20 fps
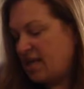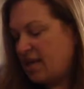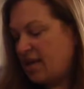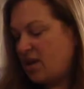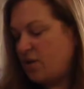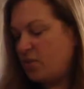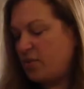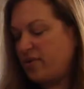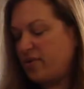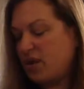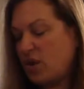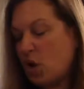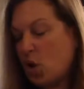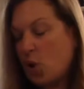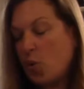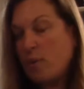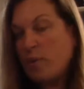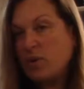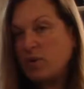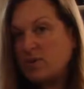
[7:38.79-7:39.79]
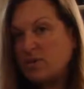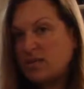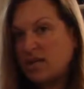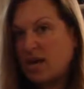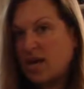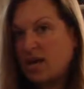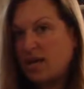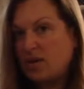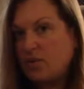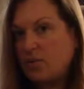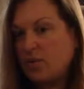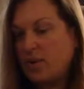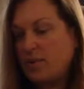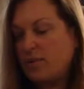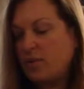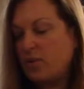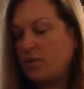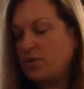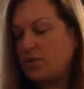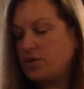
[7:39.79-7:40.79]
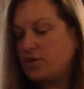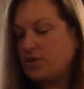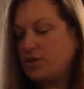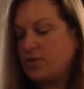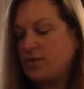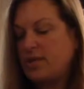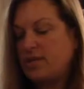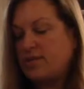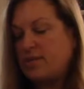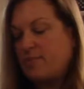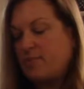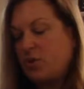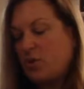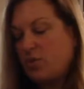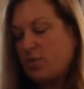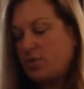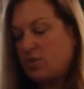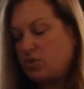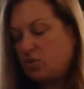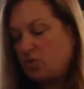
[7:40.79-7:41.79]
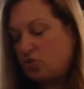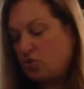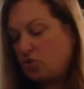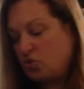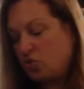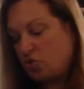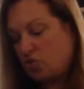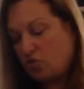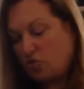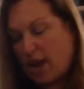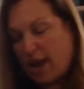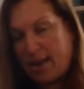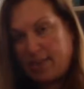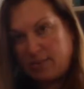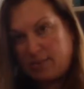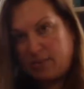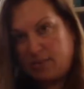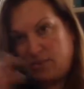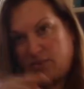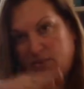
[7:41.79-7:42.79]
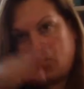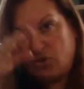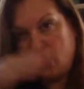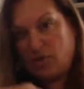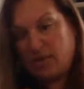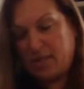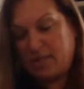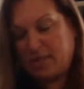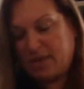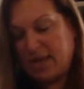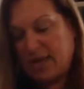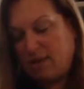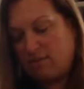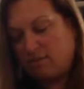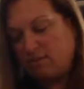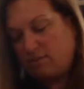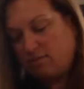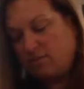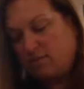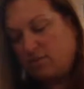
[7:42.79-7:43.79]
Now with it almost done, what I'm going to do is I'm going to scrape down.